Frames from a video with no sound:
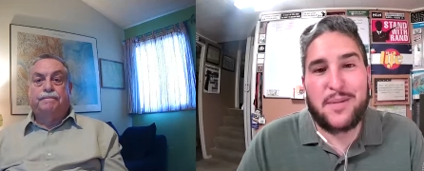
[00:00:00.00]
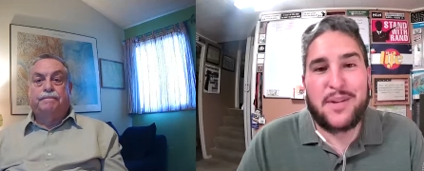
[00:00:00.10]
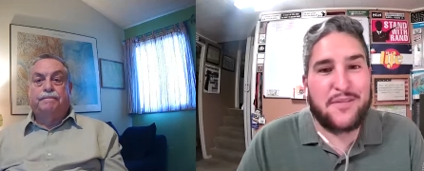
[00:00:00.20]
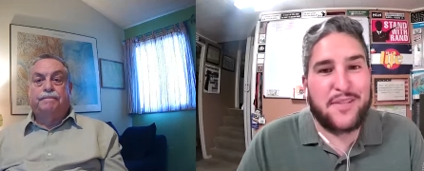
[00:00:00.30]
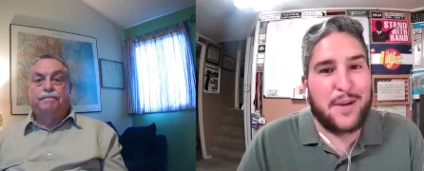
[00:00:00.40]
Speaker 1: trying to
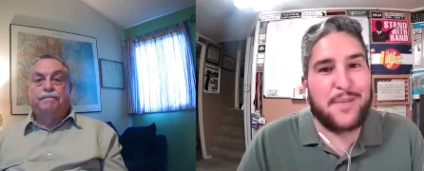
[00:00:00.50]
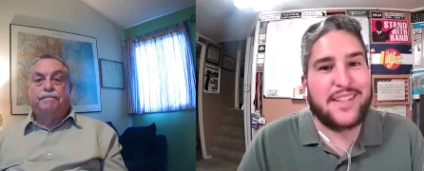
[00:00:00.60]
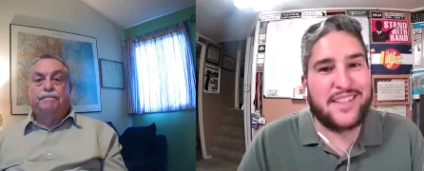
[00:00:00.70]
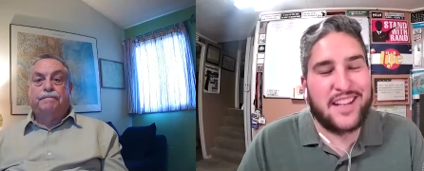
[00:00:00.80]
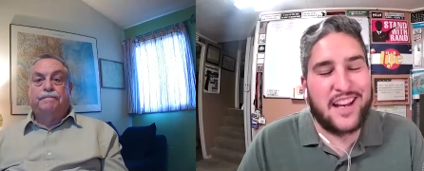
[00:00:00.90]
be
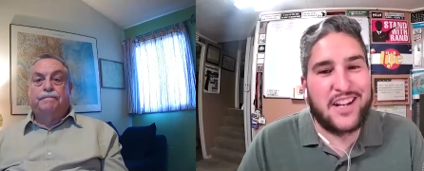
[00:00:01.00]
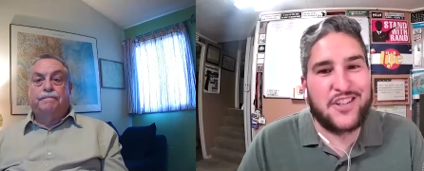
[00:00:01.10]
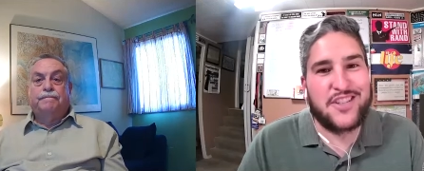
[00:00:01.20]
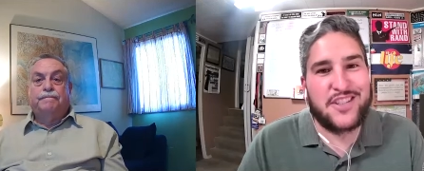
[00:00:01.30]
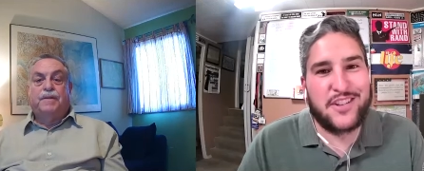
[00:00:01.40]
environmentally
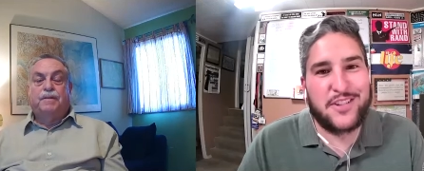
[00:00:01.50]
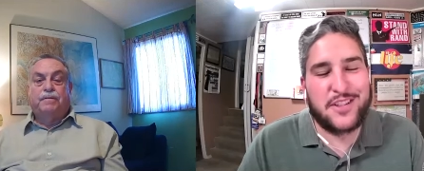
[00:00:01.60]
conscious you